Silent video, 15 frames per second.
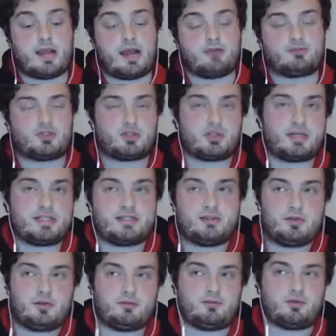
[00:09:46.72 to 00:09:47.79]
I was trying
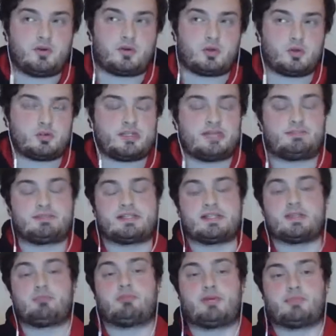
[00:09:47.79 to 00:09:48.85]
to look for
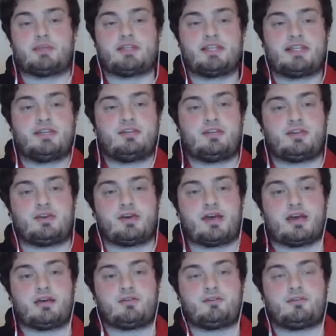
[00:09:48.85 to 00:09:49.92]
goalkeepers in the Premier League that
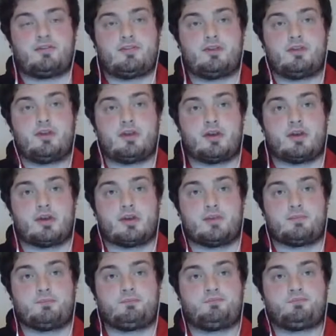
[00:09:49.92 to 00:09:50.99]
have,
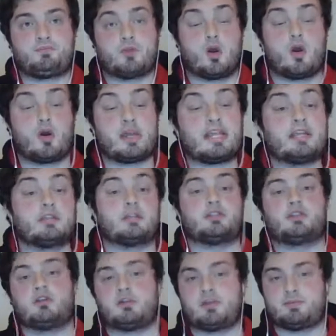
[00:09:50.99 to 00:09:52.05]
or
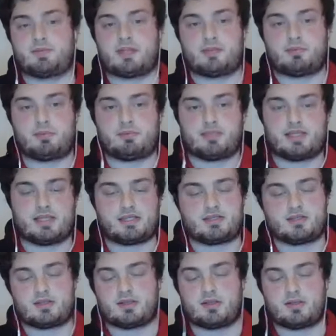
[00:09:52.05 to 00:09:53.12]
English goalkeepers in the Premier League
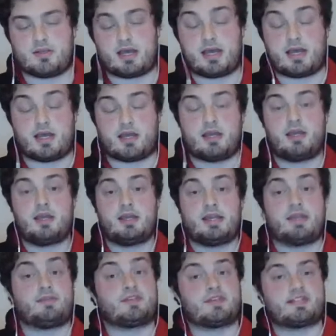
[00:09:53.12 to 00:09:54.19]
that are
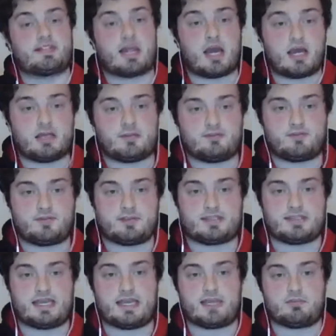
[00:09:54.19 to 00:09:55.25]
either starting for the
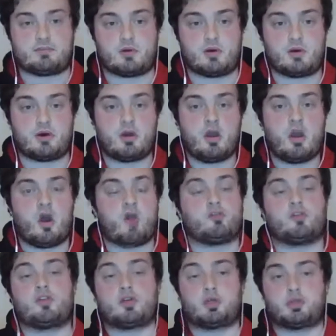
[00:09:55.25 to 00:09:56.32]
team or are
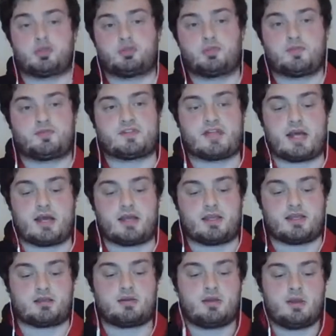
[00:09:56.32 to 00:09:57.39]
on the cusp of
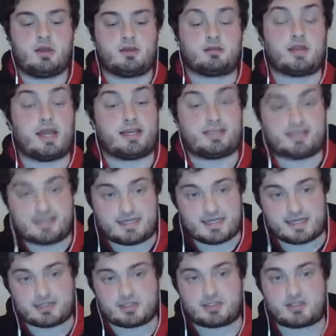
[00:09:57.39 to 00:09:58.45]
starting, like Dean
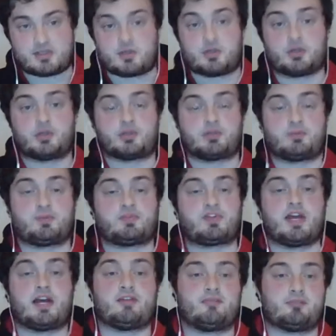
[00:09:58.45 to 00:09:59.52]
Henderson's on the cusp of
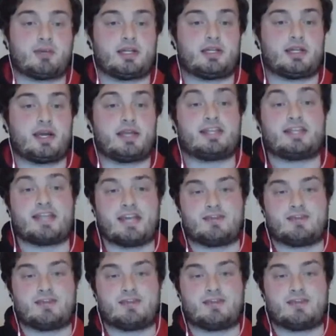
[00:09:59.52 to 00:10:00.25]
starting for Man United.